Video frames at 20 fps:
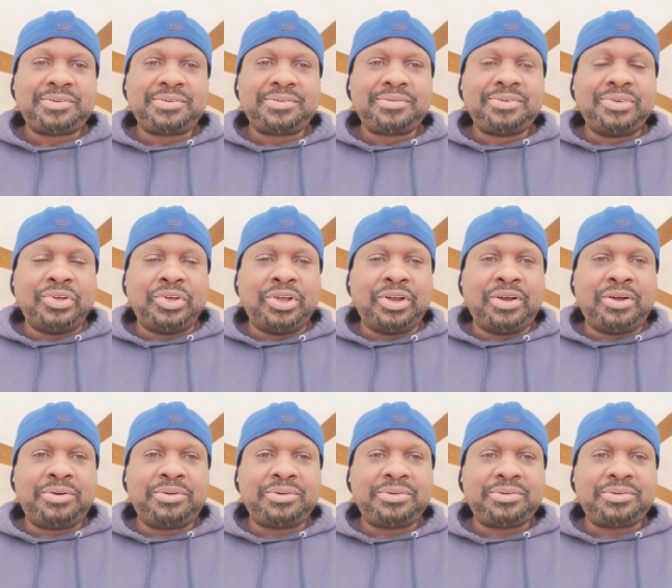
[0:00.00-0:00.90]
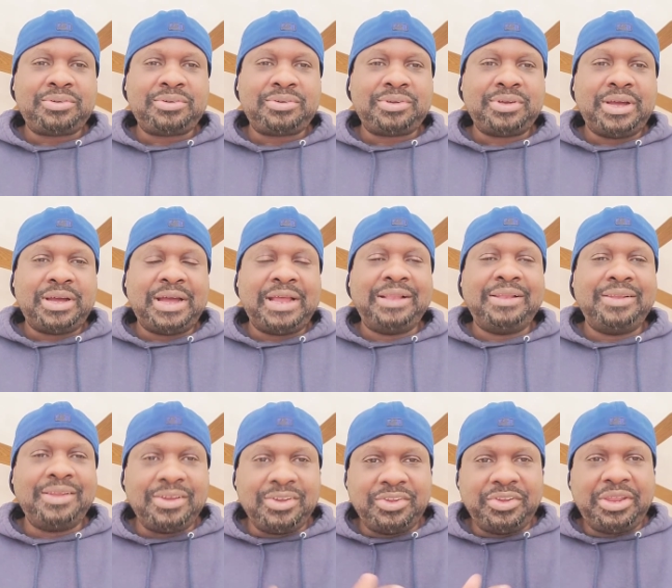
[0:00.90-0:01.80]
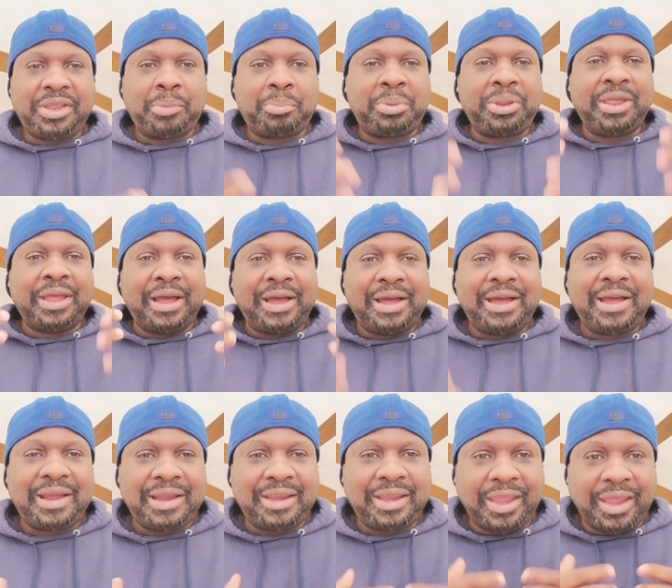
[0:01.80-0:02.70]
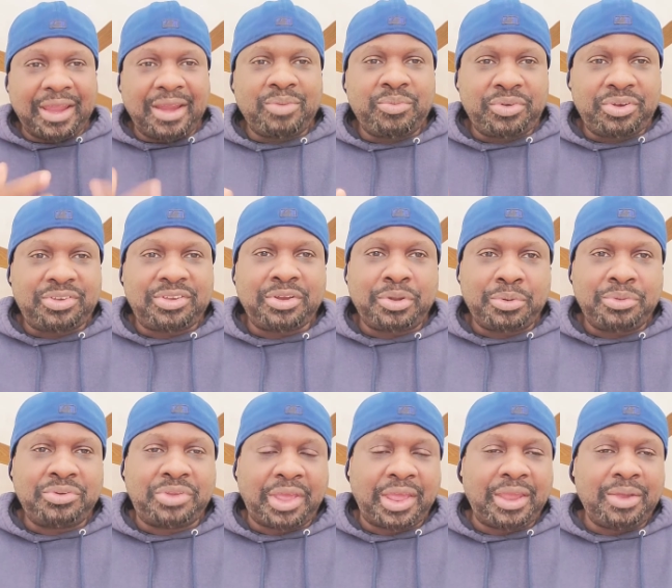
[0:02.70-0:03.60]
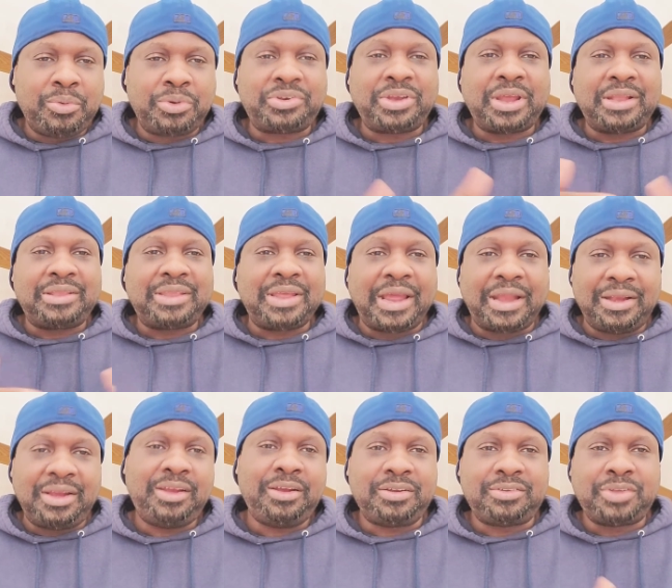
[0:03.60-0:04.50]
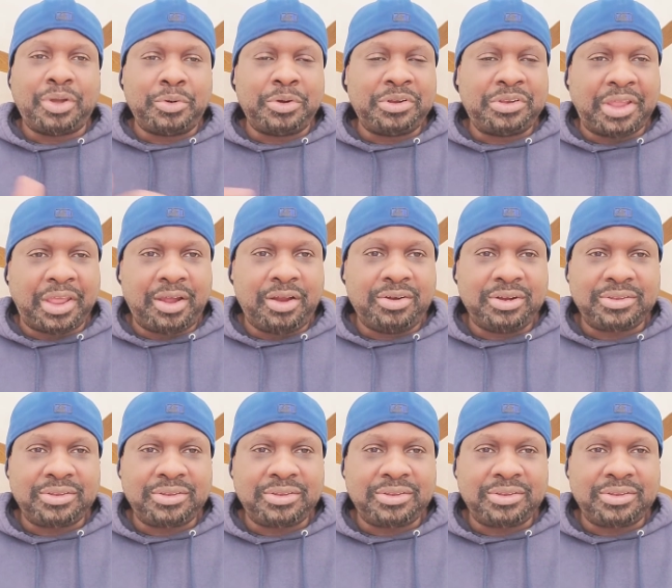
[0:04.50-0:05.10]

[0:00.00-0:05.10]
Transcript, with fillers: You know, I literally could be high every single day, which I think I need to tone it down.